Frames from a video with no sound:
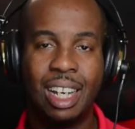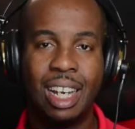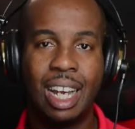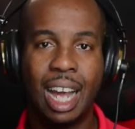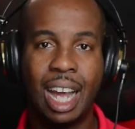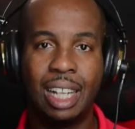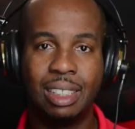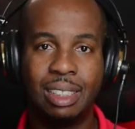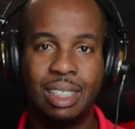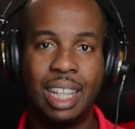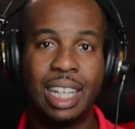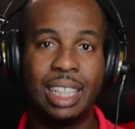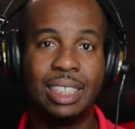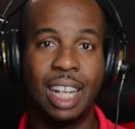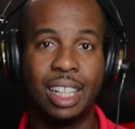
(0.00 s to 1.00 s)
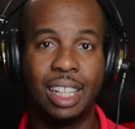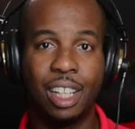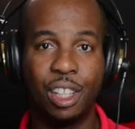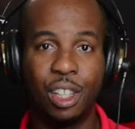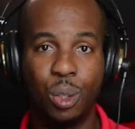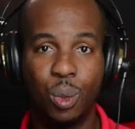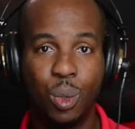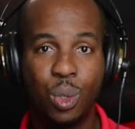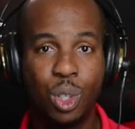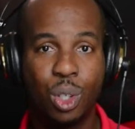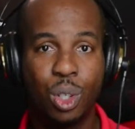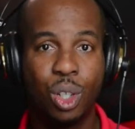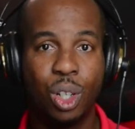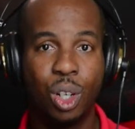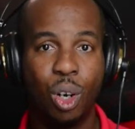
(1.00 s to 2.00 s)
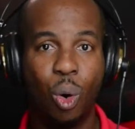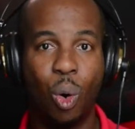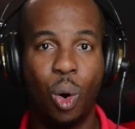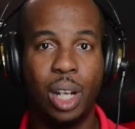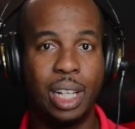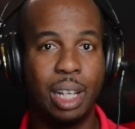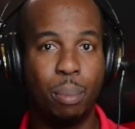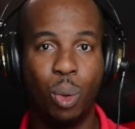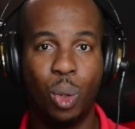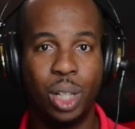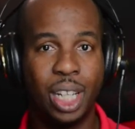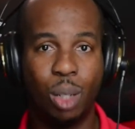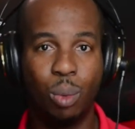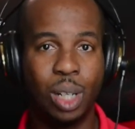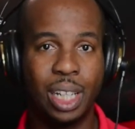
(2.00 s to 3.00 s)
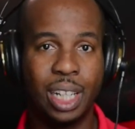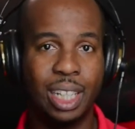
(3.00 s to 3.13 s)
and things that they use, or are they both equally as